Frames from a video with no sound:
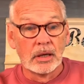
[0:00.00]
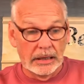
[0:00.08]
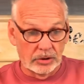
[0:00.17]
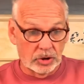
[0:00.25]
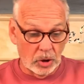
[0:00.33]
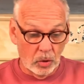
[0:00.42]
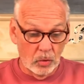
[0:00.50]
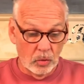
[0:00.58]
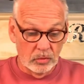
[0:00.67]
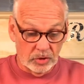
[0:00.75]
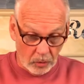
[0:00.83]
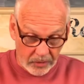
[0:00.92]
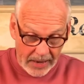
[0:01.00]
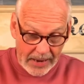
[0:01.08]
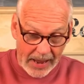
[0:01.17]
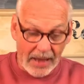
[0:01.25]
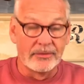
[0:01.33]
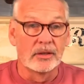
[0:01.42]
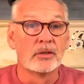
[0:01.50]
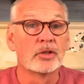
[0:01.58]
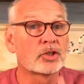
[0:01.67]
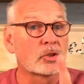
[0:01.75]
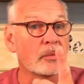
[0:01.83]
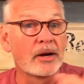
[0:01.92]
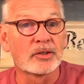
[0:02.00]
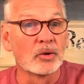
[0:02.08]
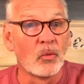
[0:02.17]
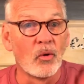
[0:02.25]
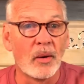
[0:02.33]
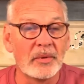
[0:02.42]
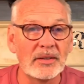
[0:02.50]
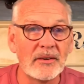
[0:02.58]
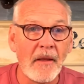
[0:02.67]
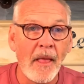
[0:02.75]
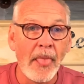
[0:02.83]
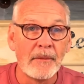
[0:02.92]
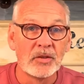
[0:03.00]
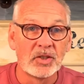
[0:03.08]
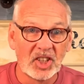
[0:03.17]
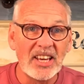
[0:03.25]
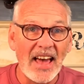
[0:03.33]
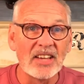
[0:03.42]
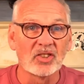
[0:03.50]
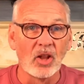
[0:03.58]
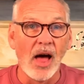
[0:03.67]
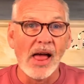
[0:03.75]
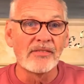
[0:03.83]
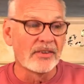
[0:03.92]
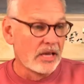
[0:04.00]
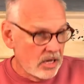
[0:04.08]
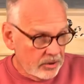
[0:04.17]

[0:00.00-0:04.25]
And so they have it. The Samaritan woman, She has life.